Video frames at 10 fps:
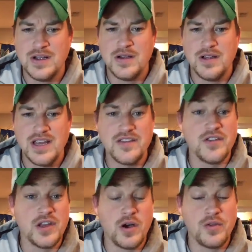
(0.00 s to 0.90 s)
Even
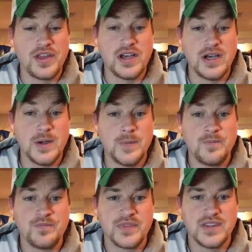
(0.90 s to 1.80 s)
though the
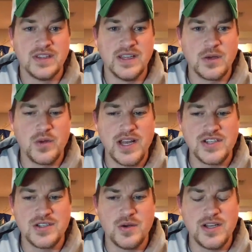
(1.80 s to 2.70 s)
the
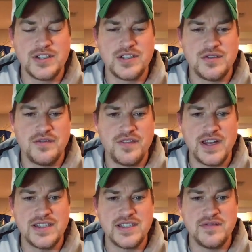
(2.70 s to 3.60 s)
liquidation O H
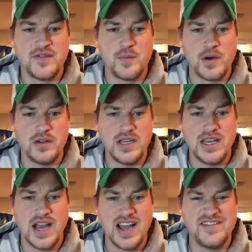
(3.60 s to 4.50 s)
Fantasy Football League,
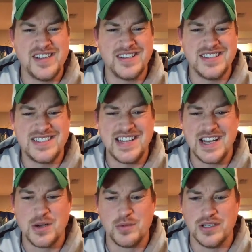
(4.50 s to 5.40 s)
I've done
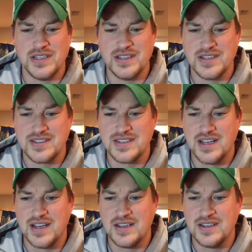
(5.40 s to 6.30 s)
terrible in this uh,
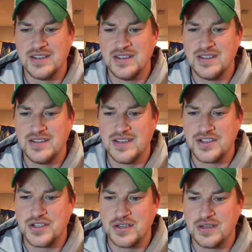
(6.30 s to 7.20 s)
this year.